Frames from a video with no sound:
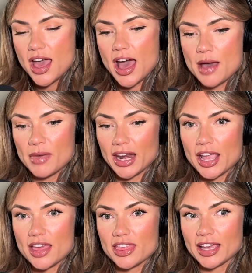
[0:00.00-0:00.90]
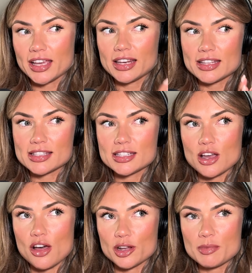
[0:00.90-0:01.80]
And I think listening to
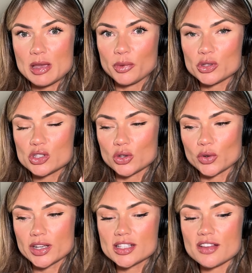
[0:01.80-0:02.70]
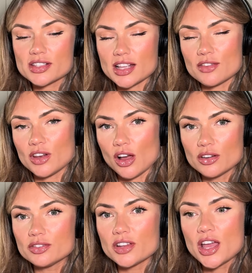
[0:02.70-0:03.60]
other people's stories of
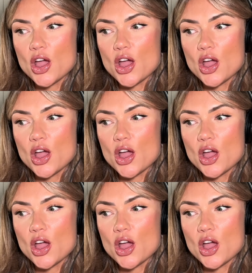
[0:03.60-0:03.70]
self-love